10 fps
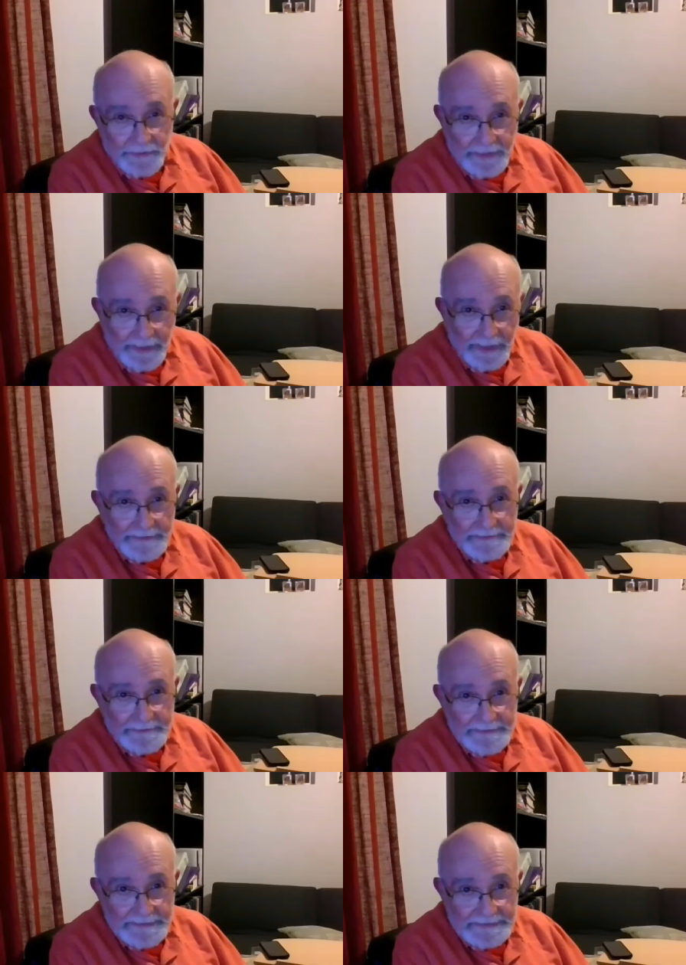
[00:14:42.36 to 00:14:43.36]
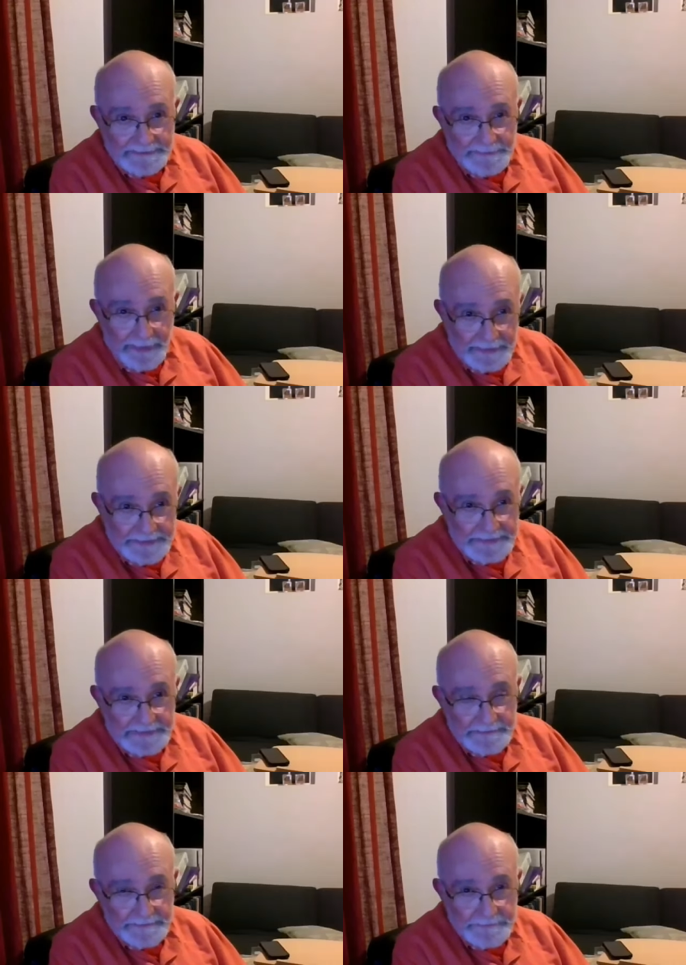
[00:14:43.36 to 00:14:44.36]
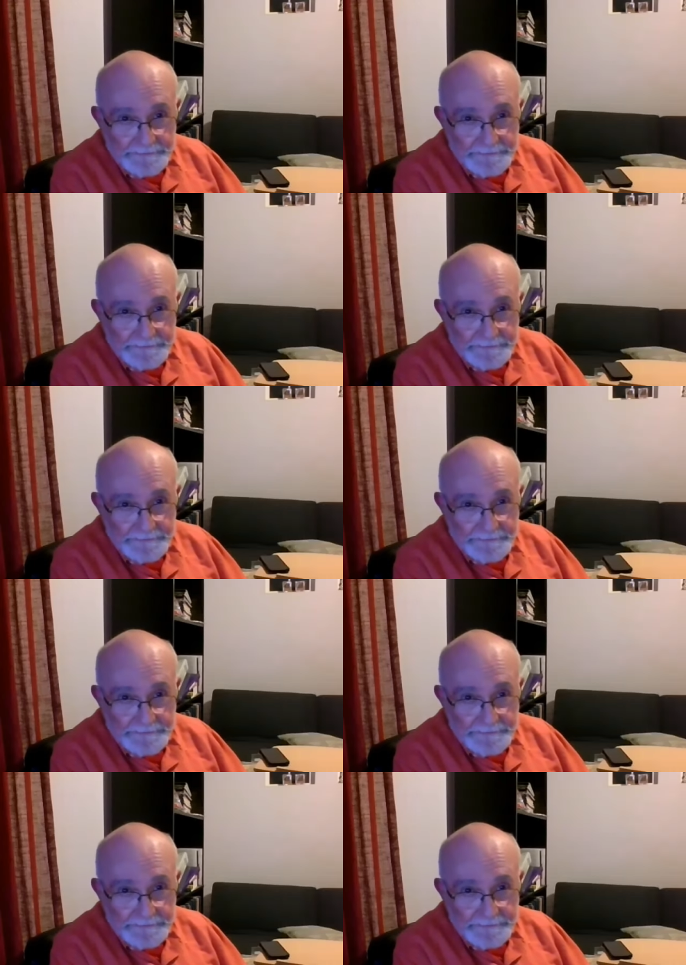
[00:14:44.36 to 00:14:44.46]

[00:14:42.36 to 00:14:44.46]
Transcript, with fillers: so God speaks.